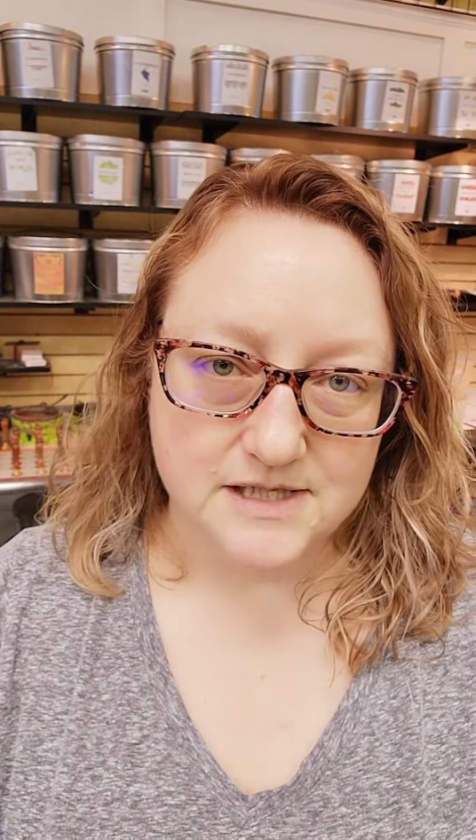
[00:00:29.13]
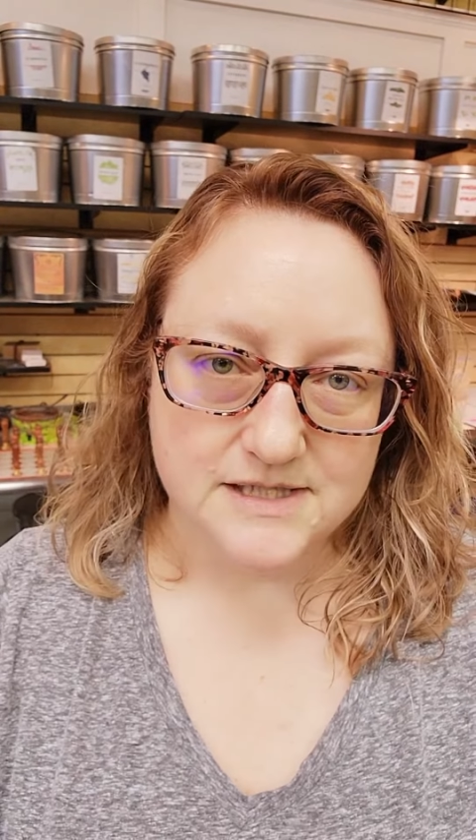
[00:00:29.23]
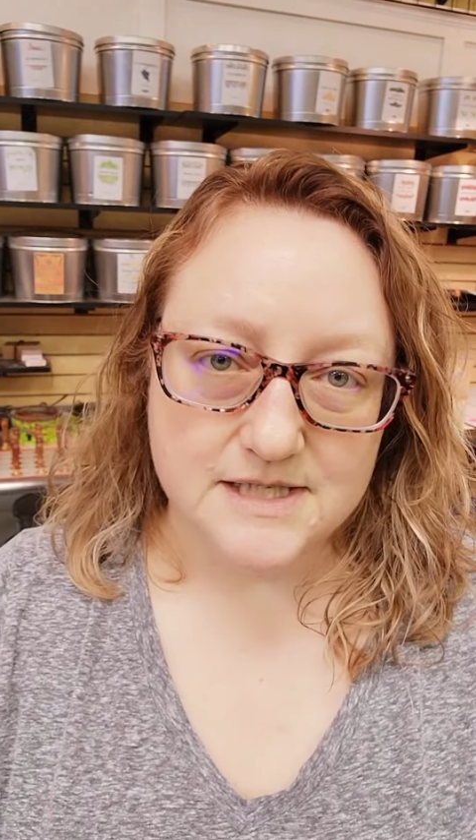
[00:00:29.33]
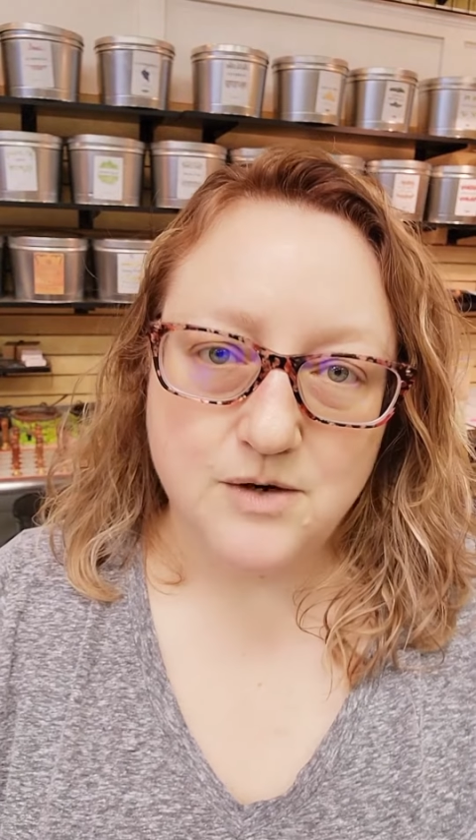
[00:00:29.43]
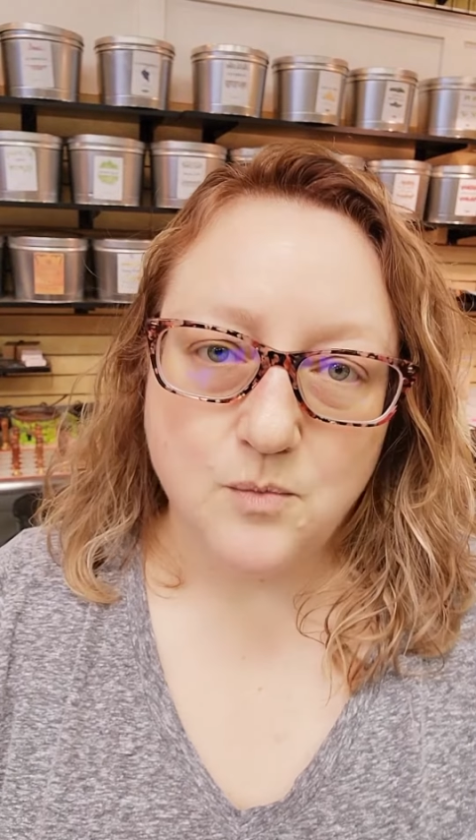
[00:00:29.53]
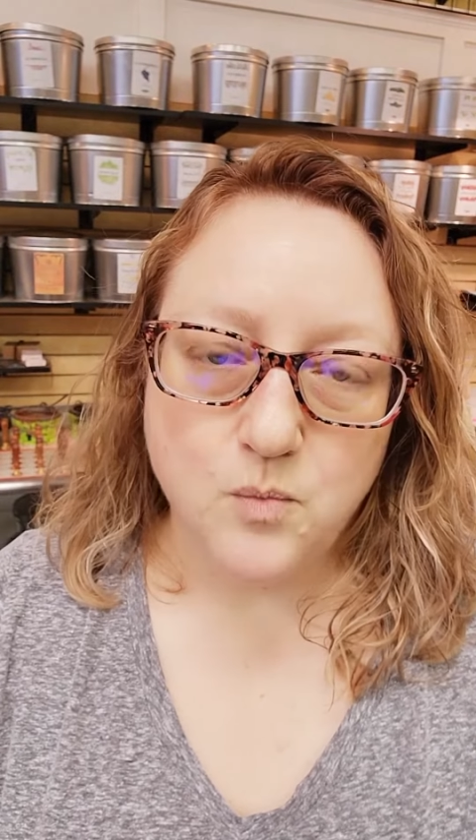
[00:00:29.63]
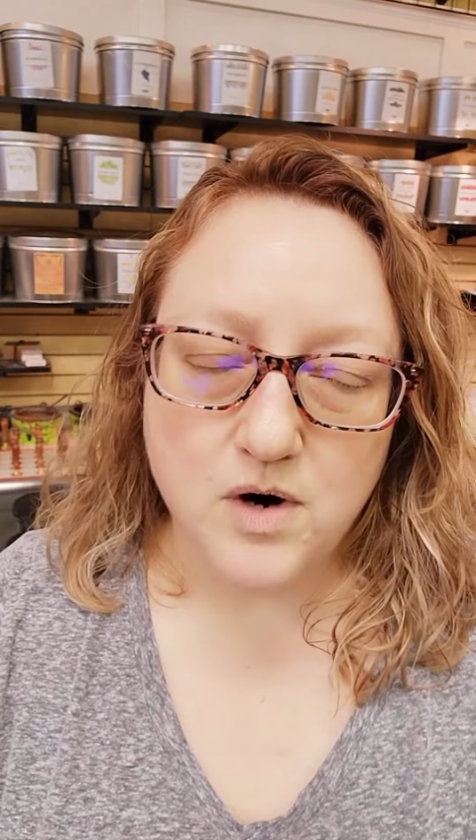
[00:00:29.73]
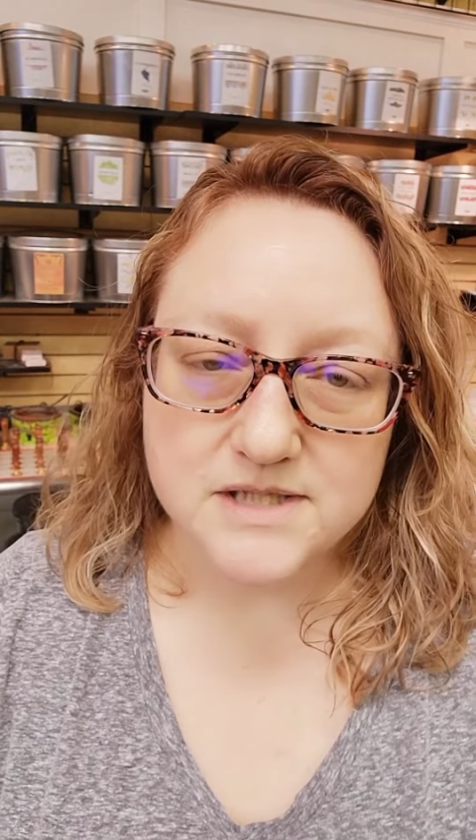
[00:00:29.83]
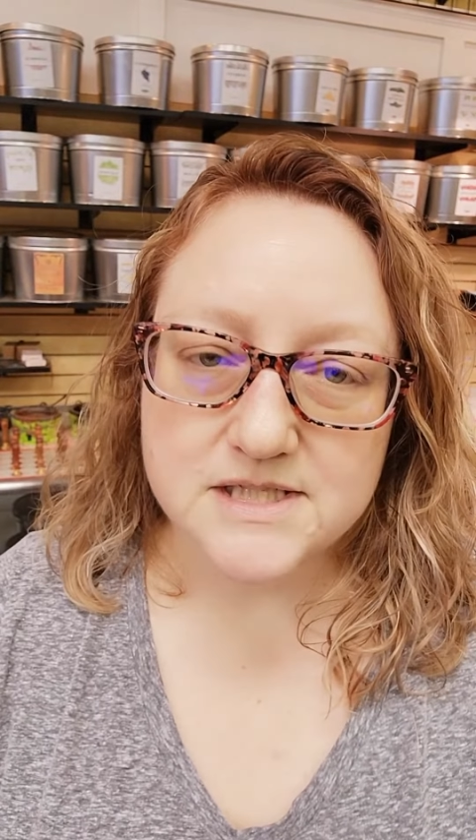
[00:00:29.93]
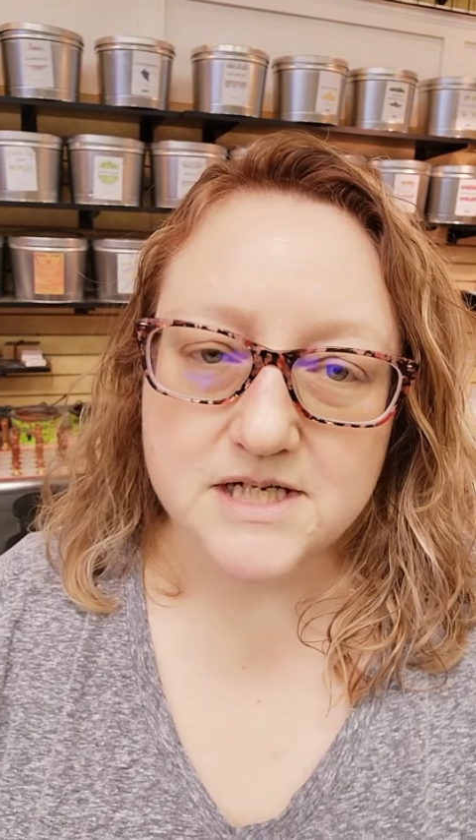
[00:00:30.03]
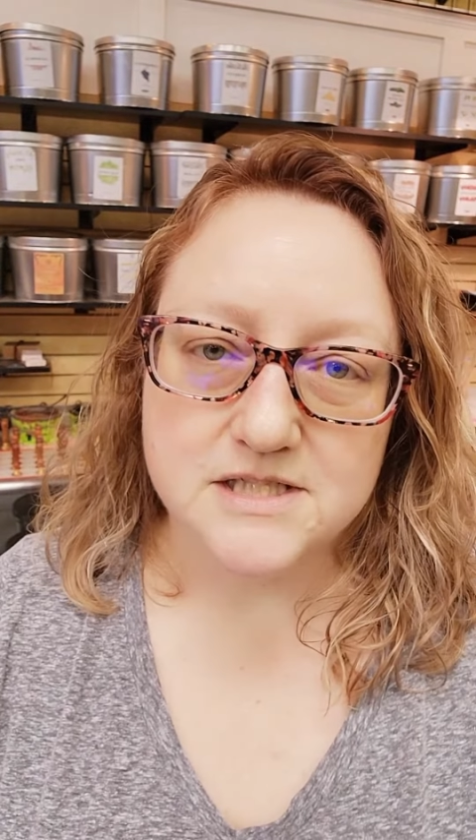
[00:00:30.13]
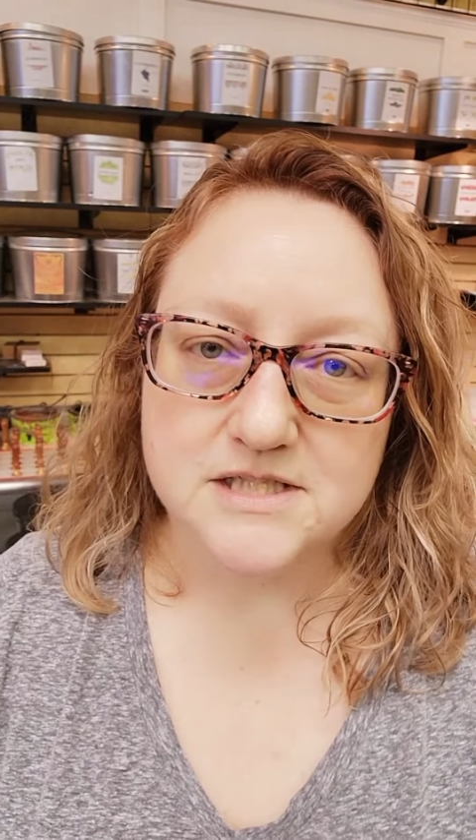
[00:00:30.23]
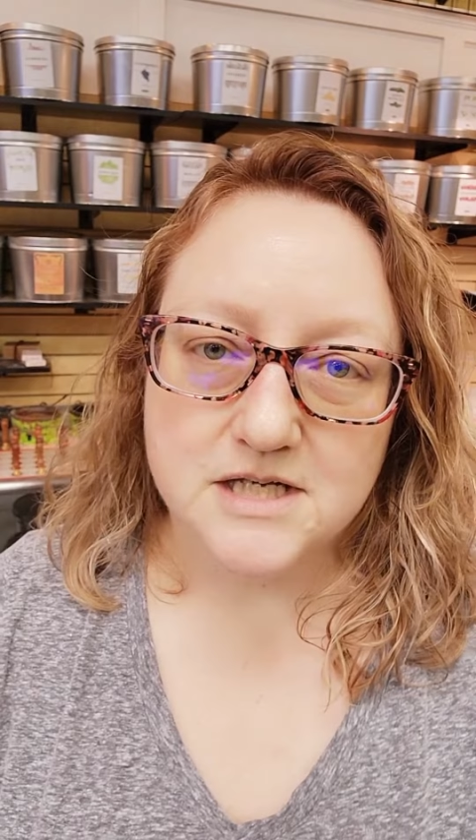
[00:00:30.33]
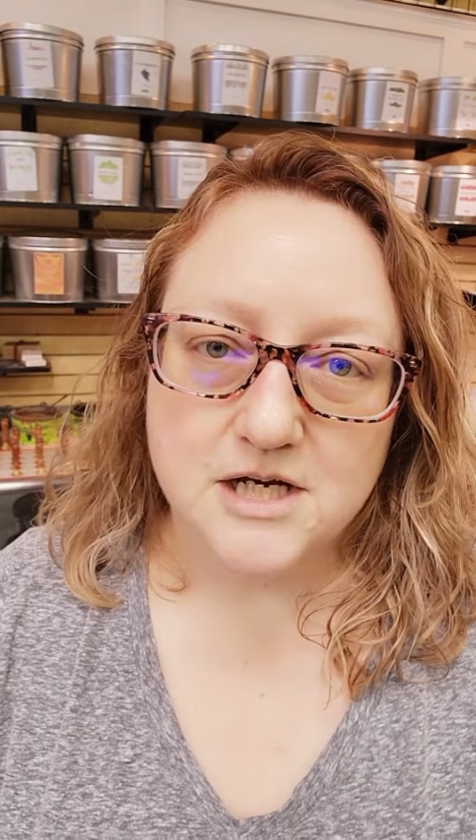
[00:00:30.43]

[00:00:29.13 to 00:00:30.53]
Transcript: is it wants us